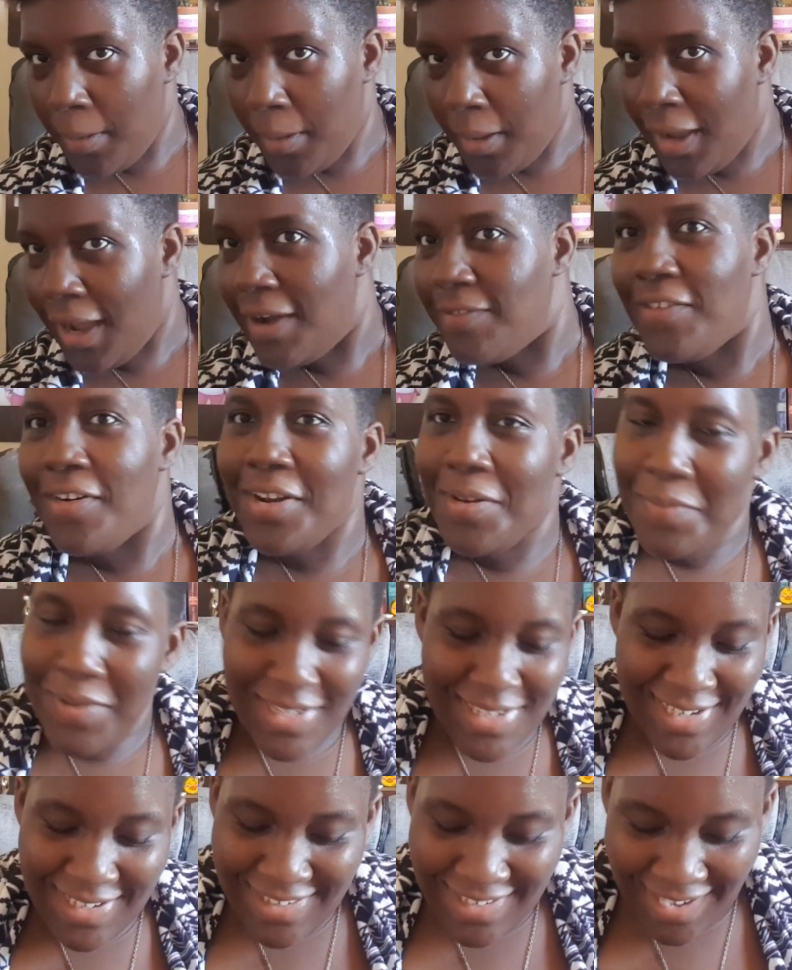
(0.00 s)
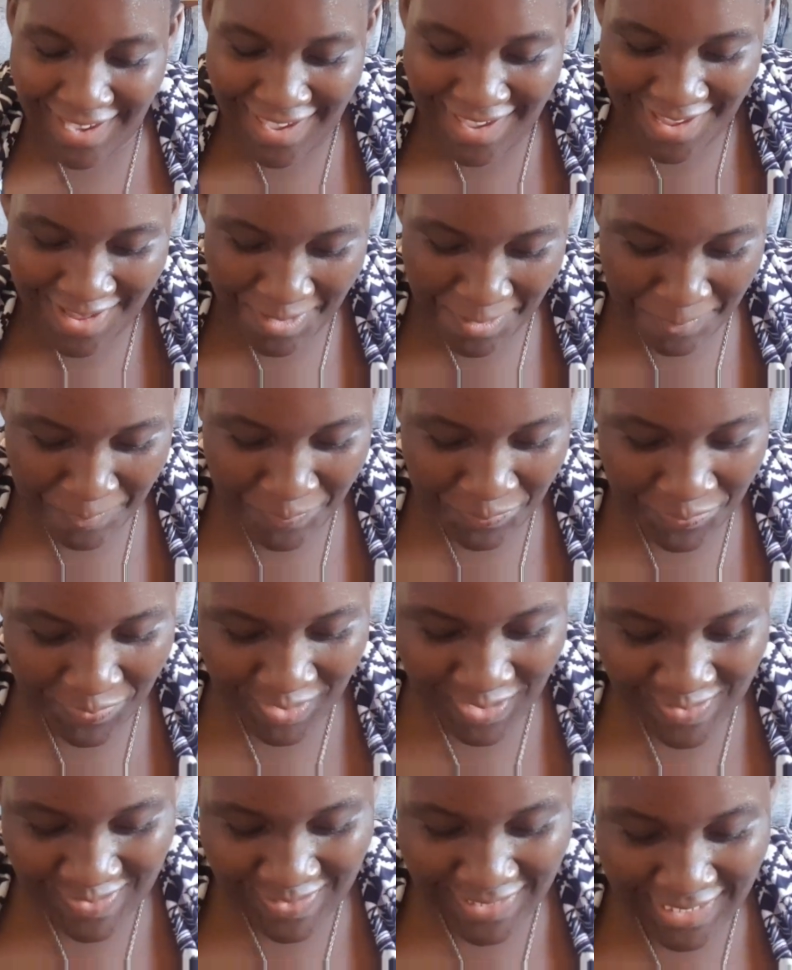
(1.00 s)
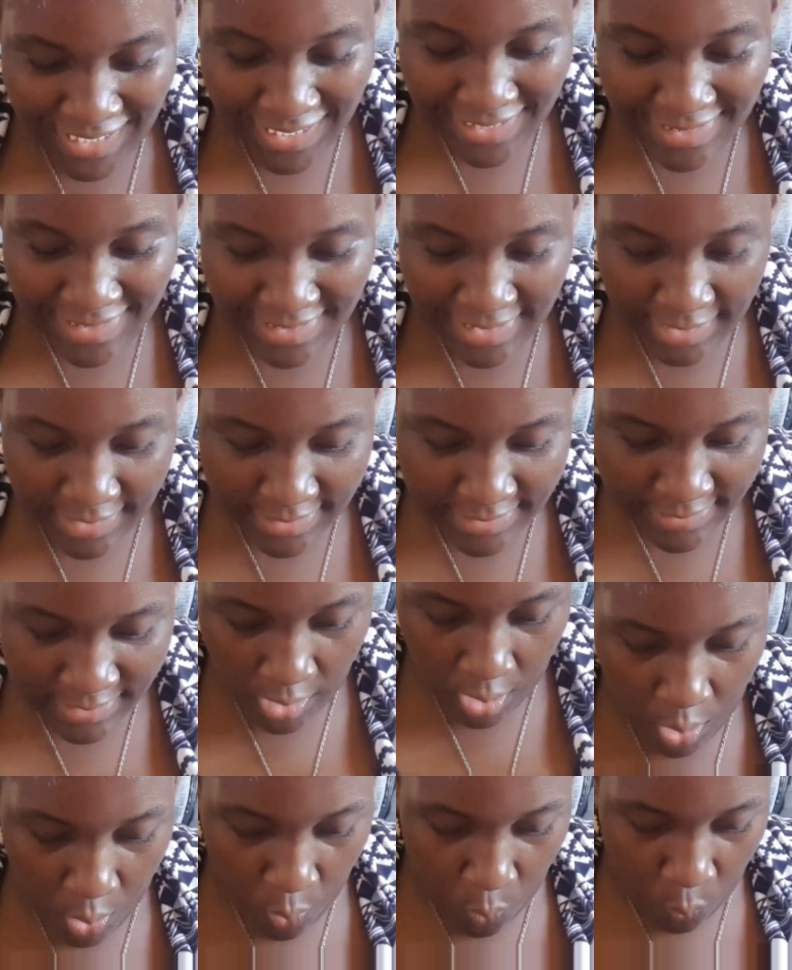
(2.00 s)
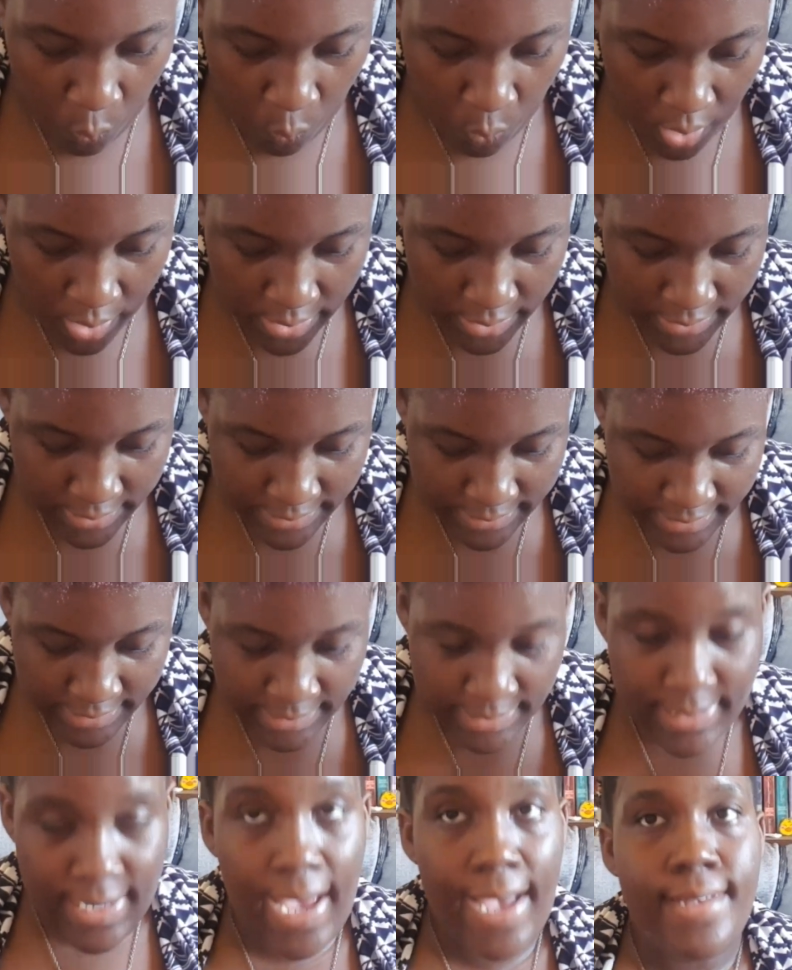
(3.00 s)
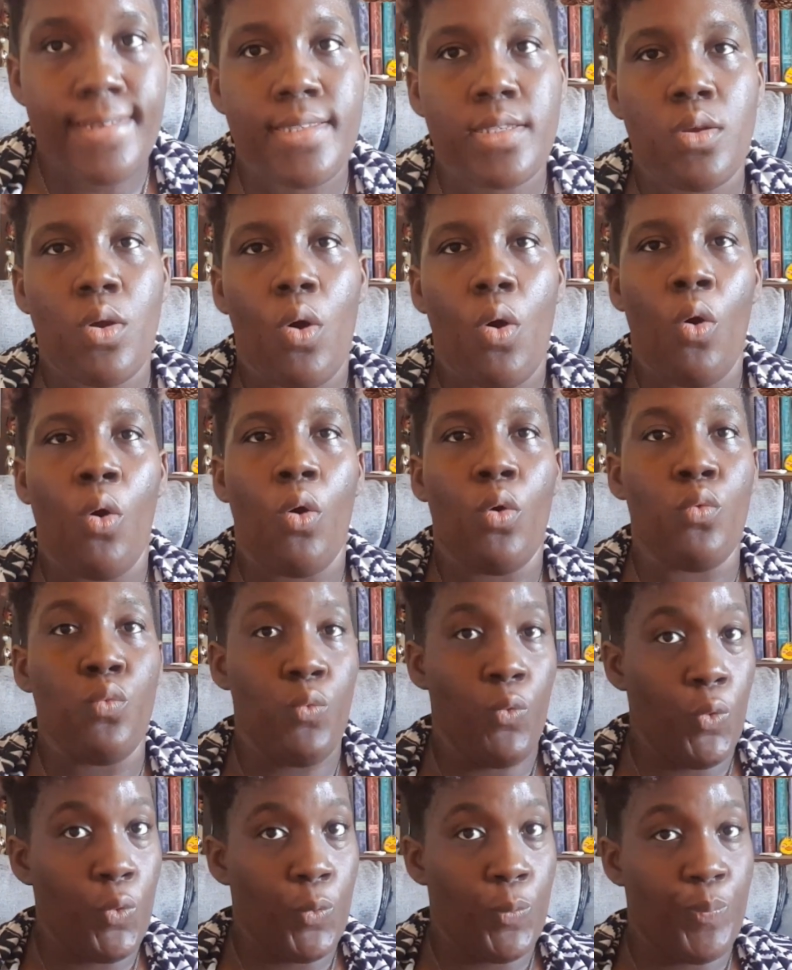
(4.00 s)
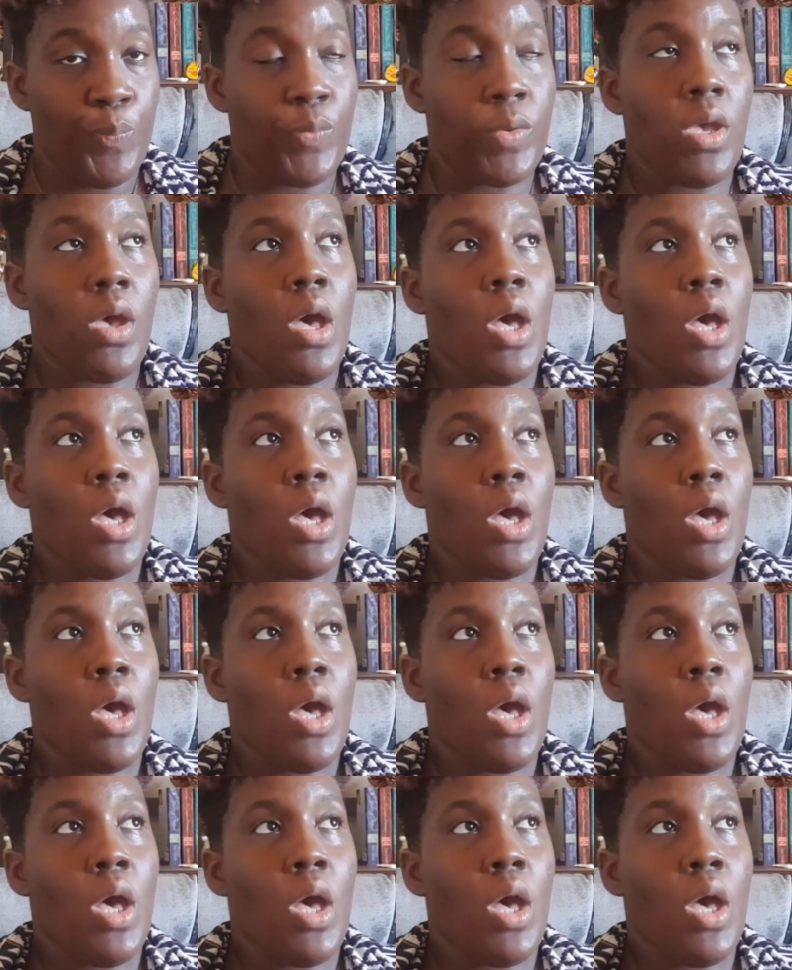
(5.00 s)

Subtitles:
I have all the pictures. So day 6 was desk or room.